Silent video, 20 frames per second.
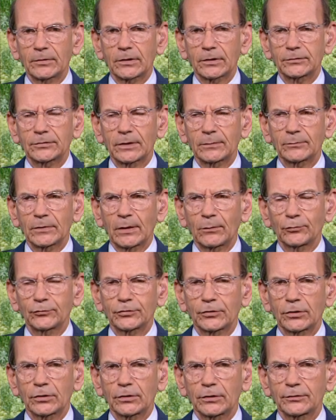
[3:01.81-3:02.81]
Because I was
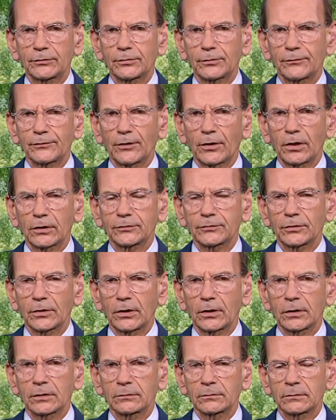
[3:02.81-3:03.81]
curious your thoughts
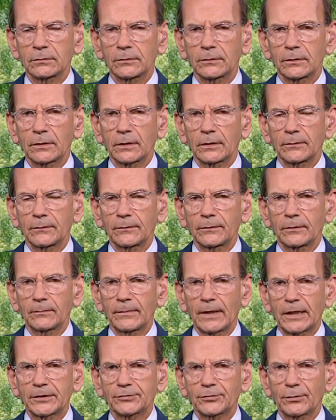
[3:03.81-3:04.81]
on the
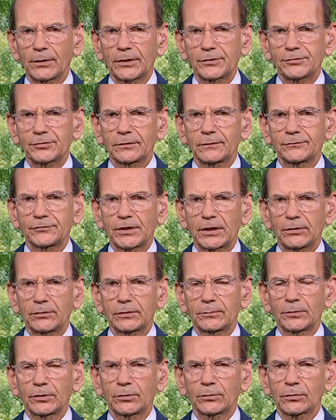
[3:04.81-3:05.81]
maturation of
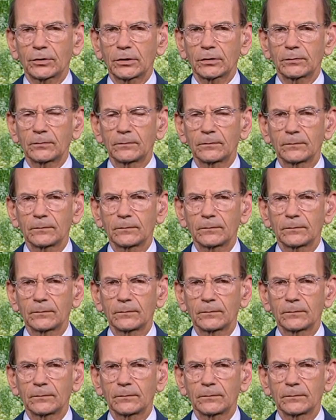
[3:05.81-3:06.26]
Jalen Milroe.